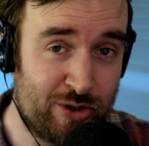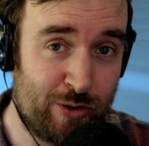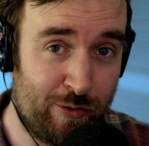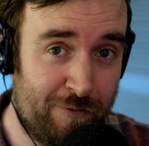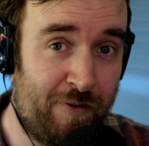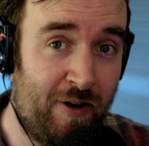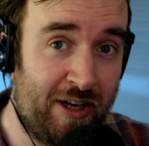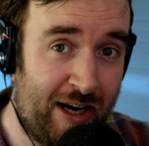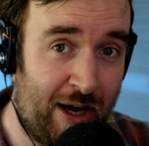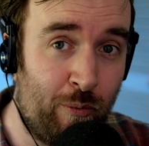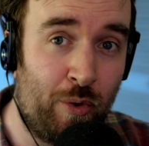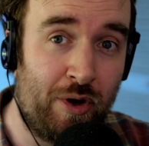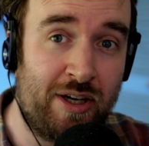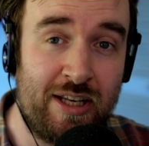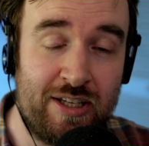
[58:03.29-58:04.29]
to find out
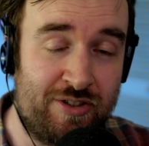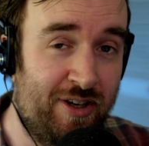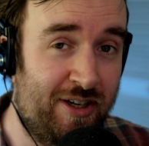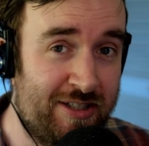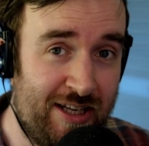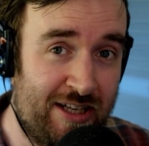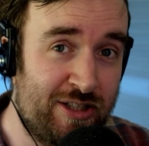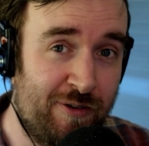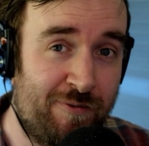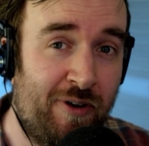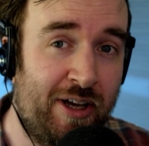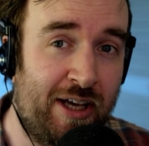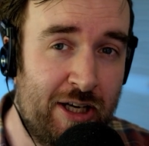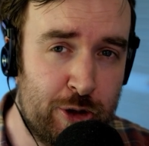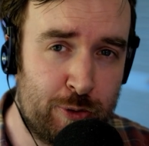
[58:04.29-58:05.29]
what it is and
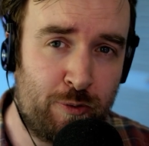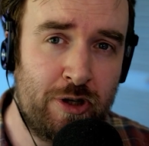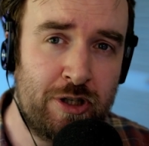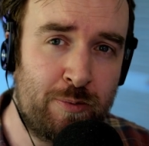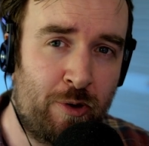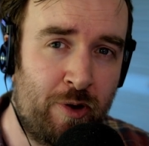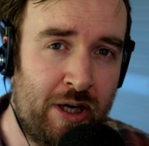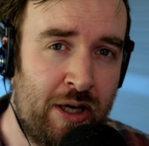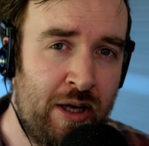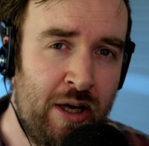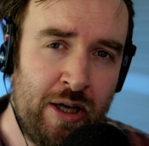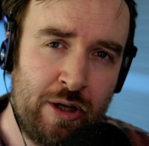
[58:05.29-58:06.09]
identifying it as prismarine,